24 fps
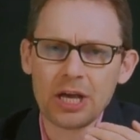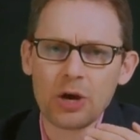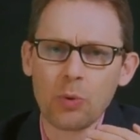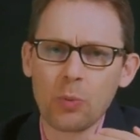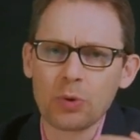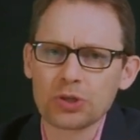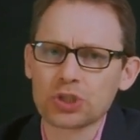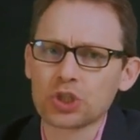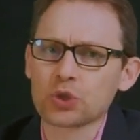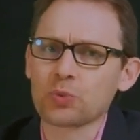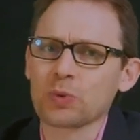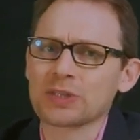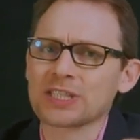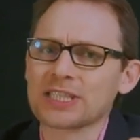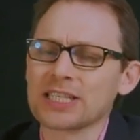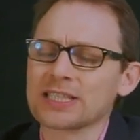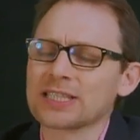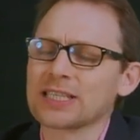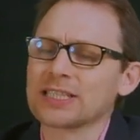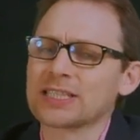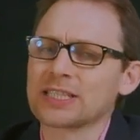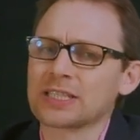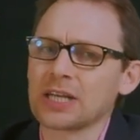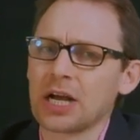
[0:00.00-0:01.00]
which is what sits
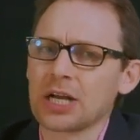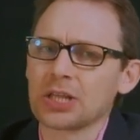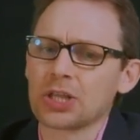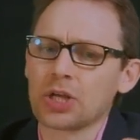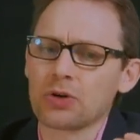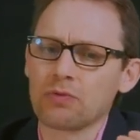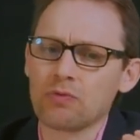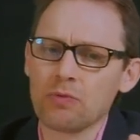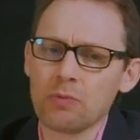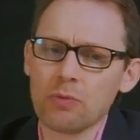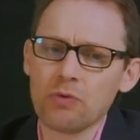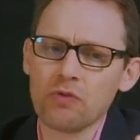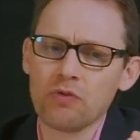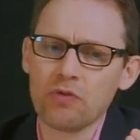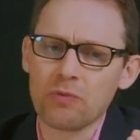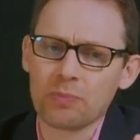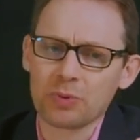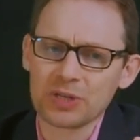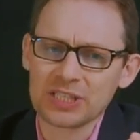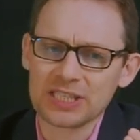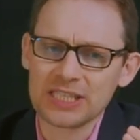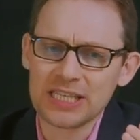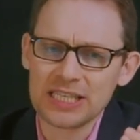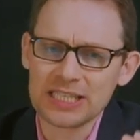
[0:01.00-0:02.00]
inside the removable
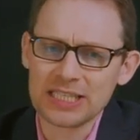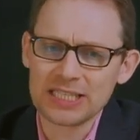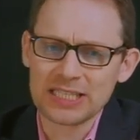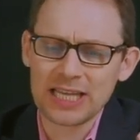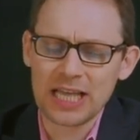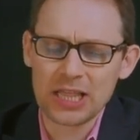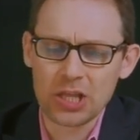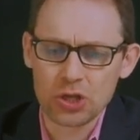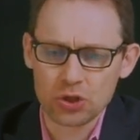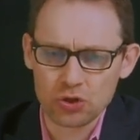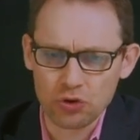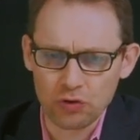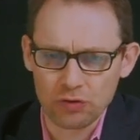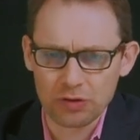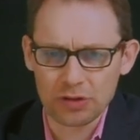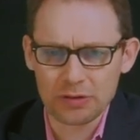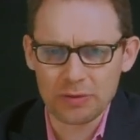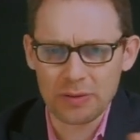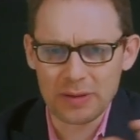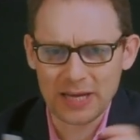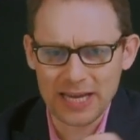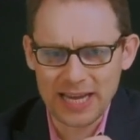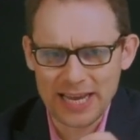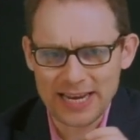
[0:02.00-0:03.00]
prosthesis, and the two of
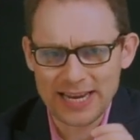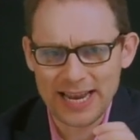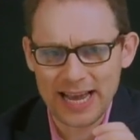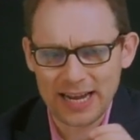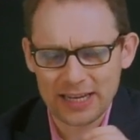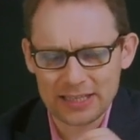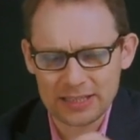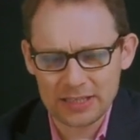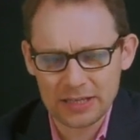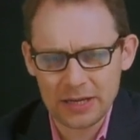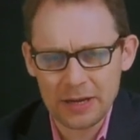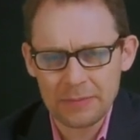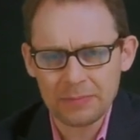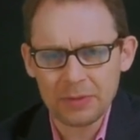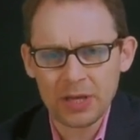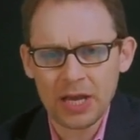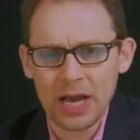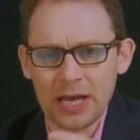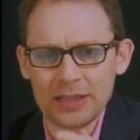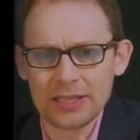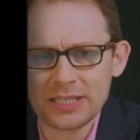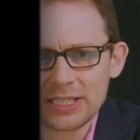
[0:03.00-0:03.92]
them connect. And